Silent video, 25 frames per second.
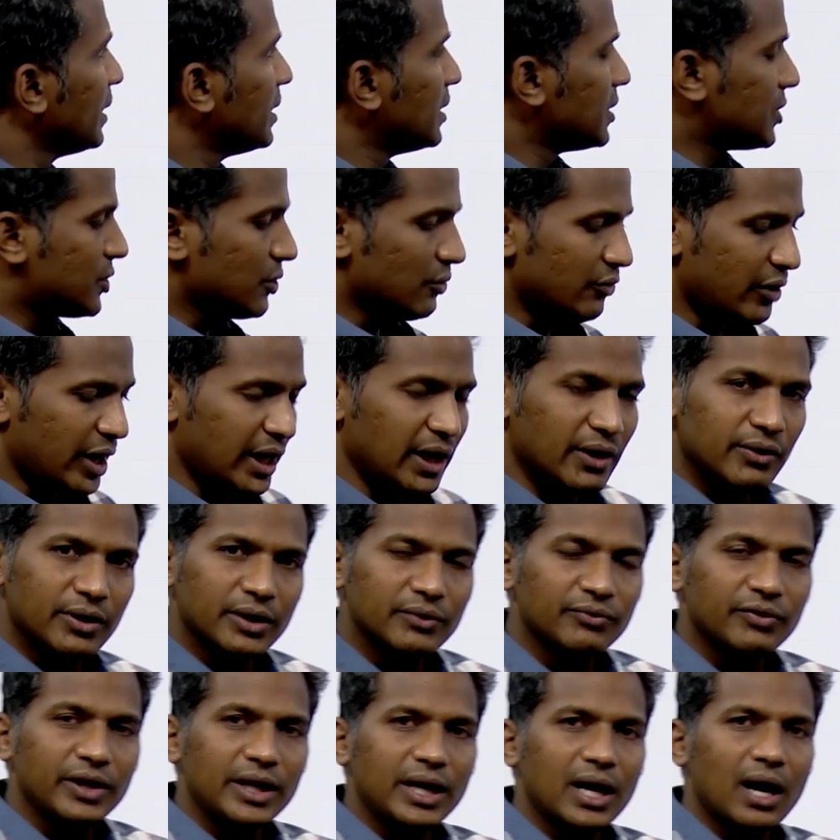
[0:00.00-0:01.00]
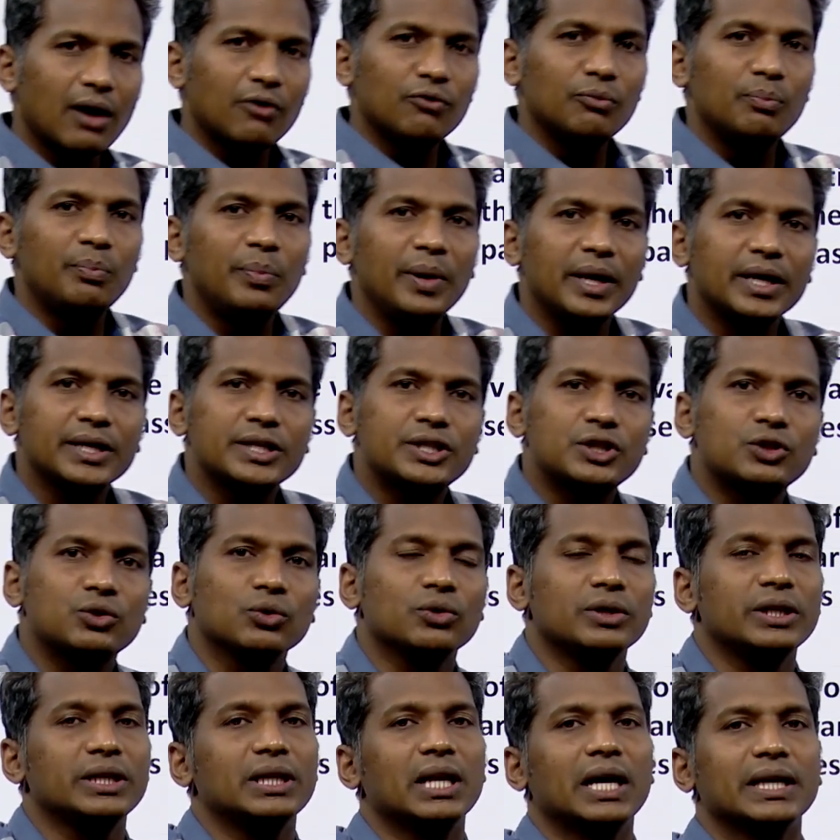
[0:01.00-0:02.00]
So whenever we have big
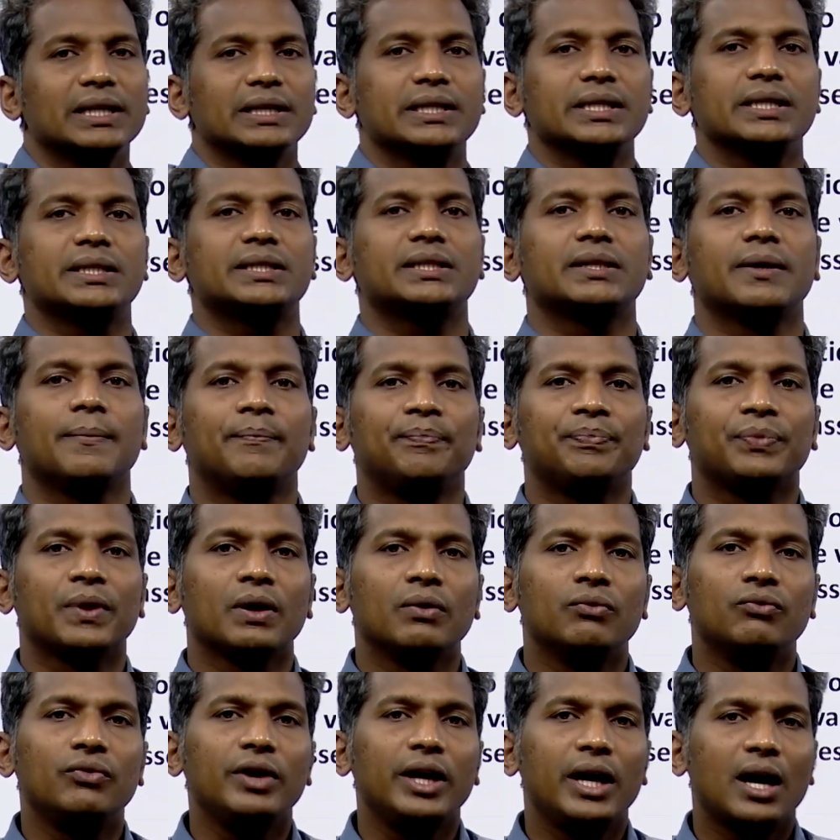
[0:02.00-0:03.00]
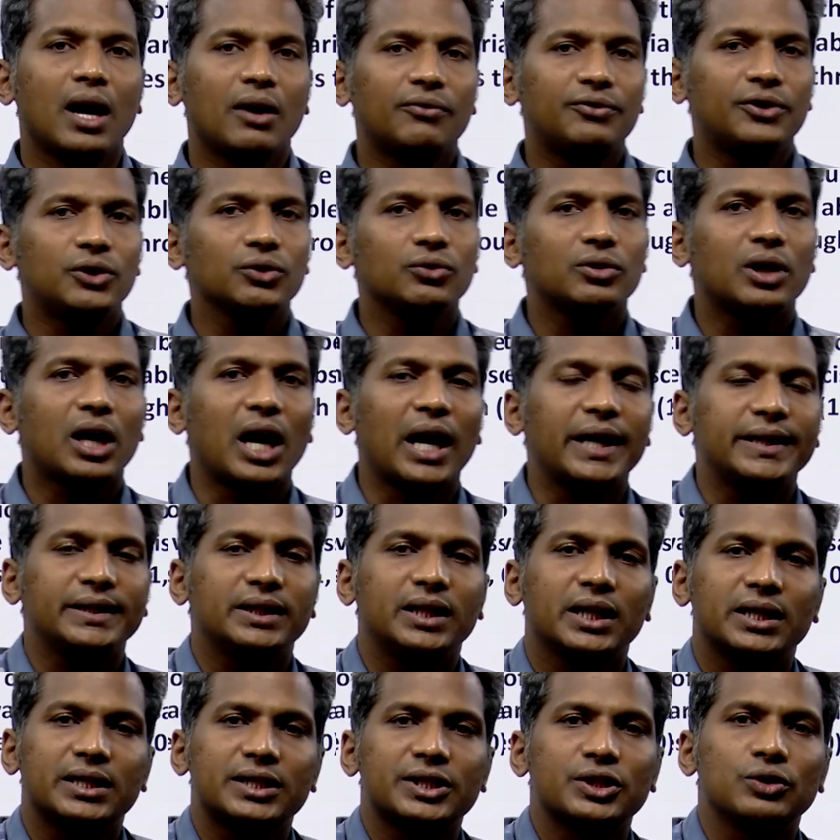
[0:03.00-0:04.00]
story like this, we have to cut
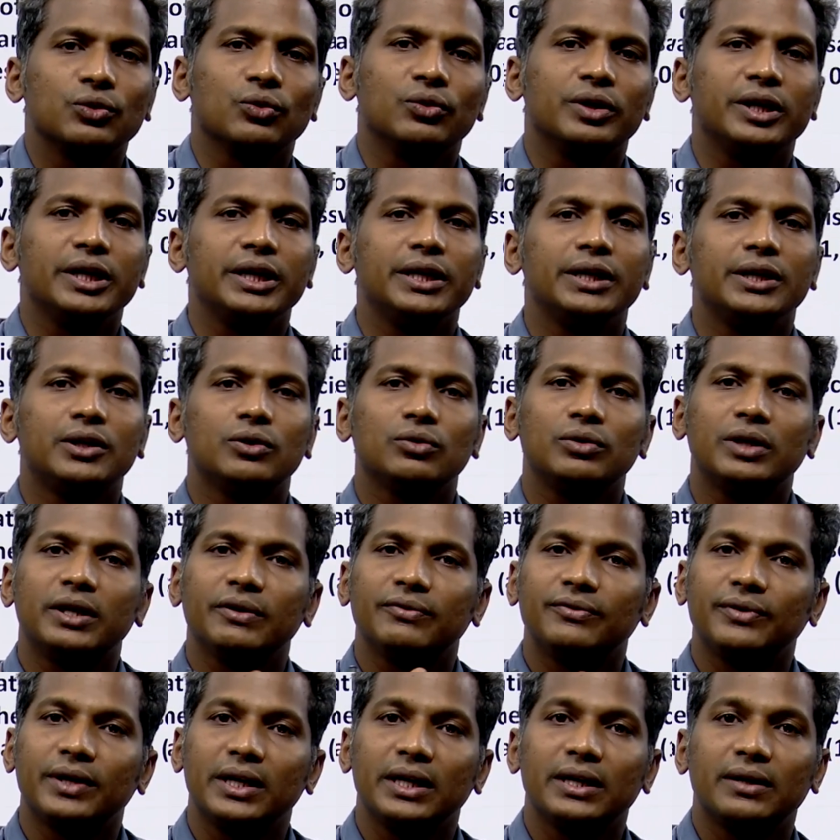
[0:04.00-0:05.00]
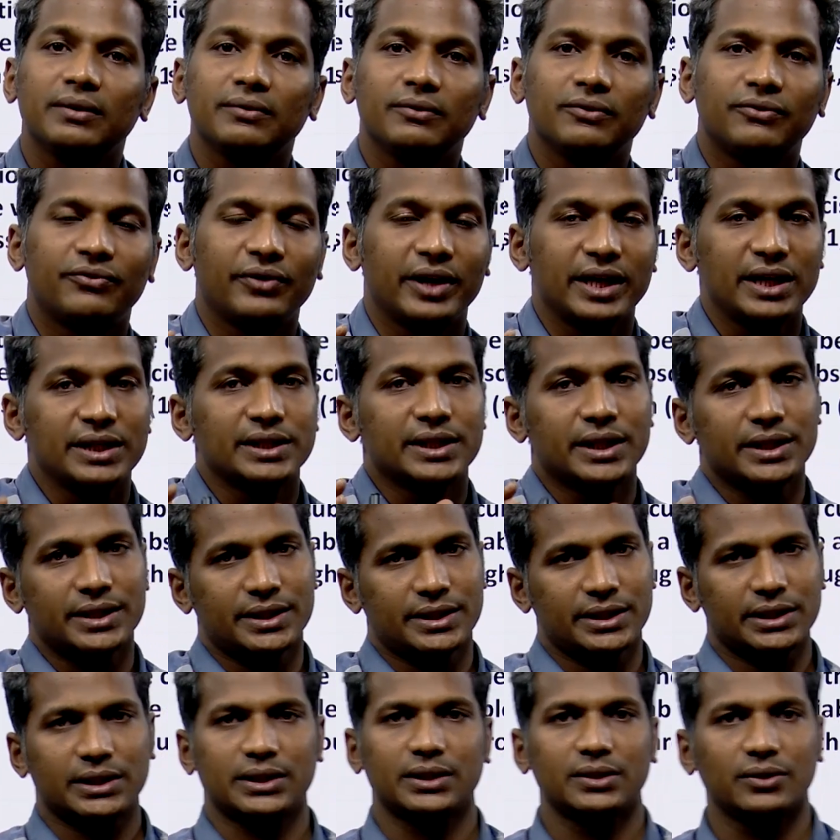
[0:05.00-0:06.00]
that story into different
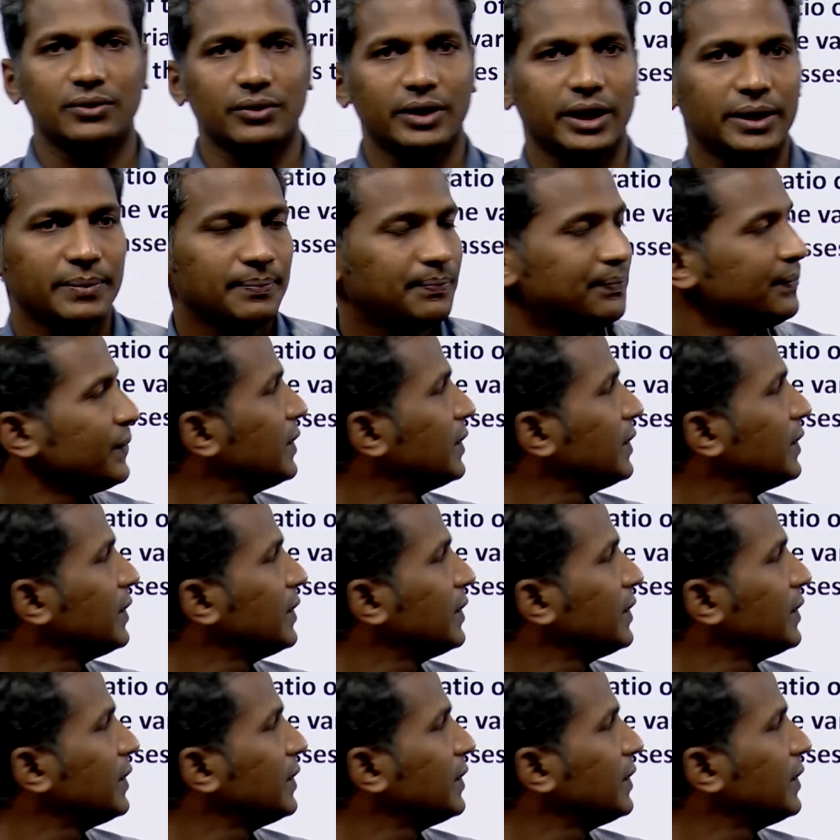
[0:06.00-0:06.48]
phrases, okay.